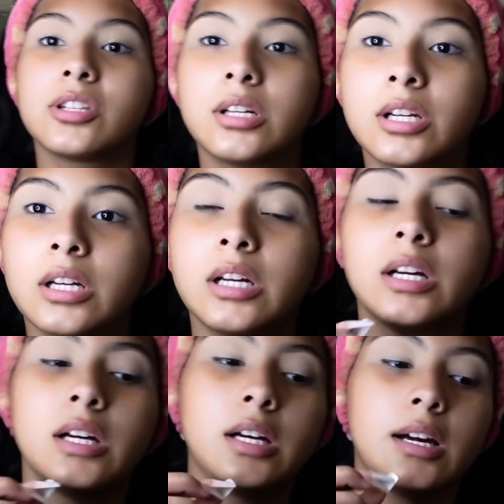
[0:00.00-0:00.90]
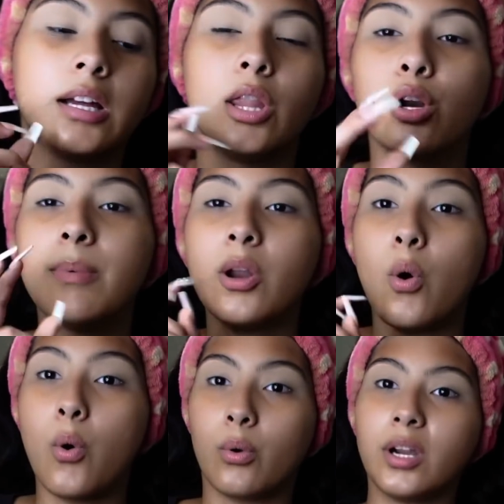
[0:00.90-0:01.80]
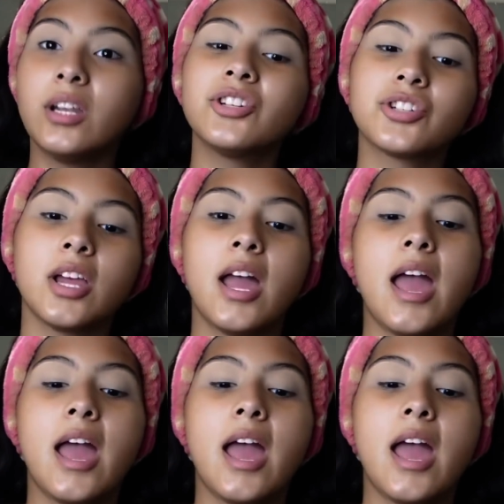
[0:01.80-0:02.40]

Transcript: look a little bit orange,